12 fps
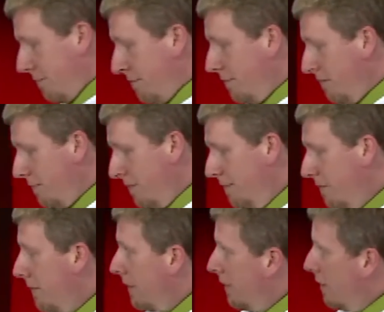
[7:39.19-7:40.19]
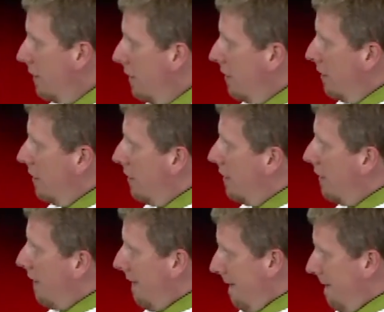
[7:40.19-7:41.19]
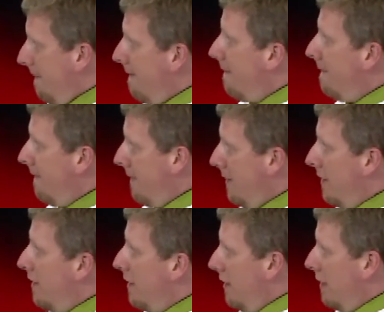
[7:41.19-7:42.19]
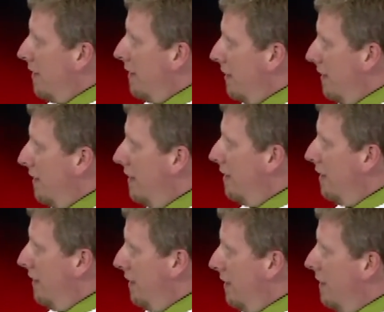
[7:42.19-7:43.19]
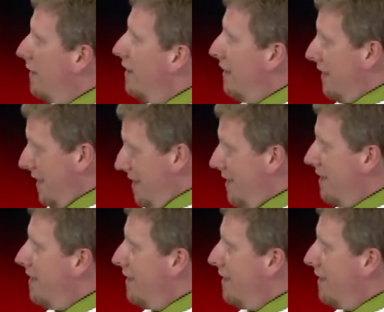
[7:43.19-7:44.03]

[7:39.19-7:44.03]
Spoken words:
No words are spoken by the person on screen.